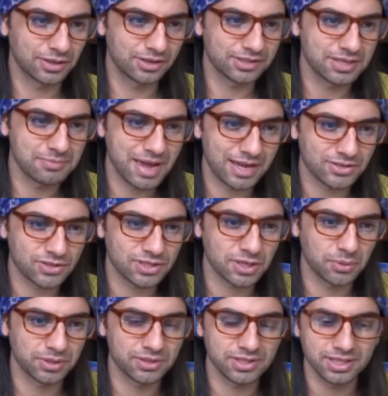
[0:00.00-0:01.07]
these are all the
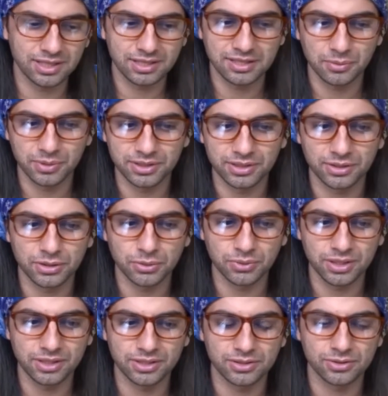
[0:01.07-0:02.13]
matches he won. You see, he went in
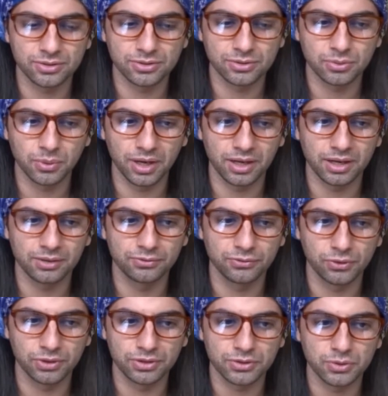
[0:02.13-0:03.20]
three and
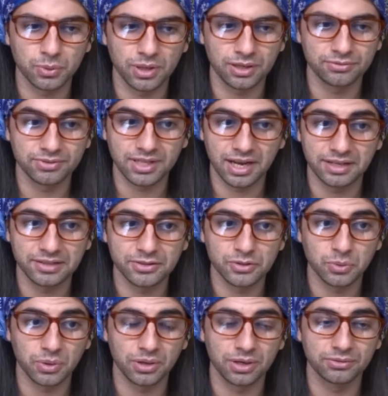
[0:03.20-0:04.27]
twelve, four and twelve, nine
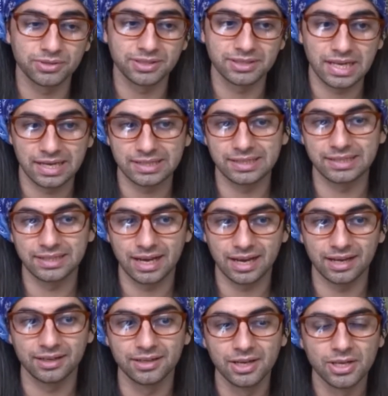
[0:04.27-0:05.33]
and twelve, and nine and
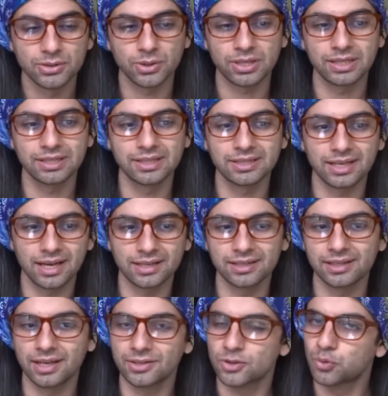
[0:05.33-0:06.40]
nine. So he did
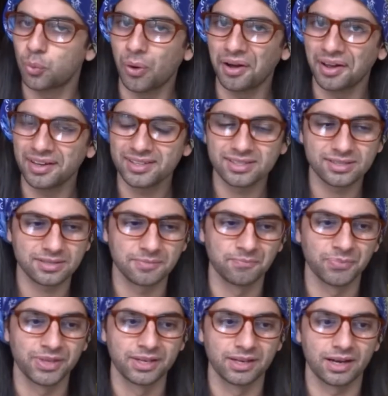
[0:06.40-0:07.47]
nine and nine
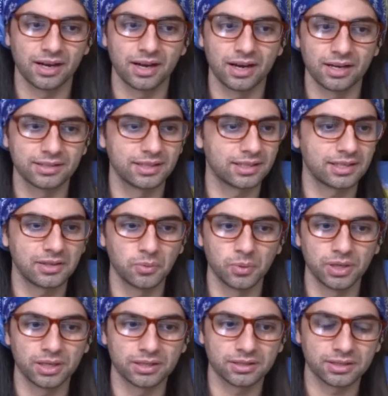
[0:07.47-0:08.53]
twice. Uh, then
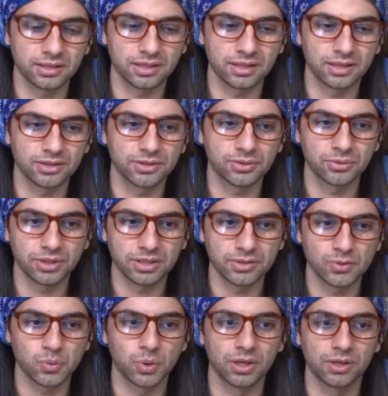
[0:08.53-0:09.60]
he went uh,
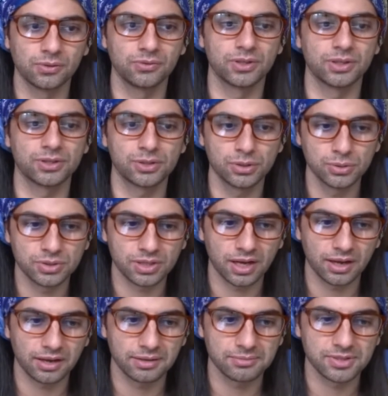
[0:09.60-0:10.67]
three and twelve uh, two
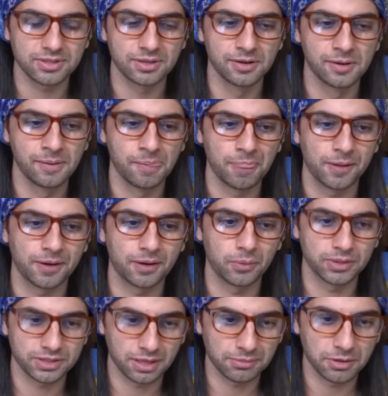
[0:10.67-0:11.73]
times.
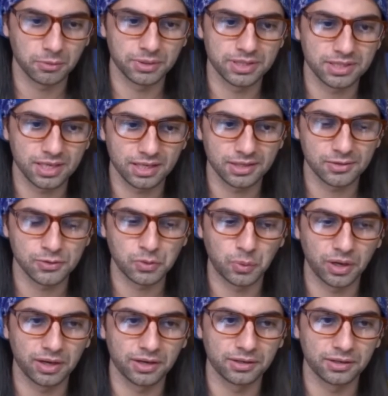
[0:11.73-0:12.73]
Uh, one time he went ten and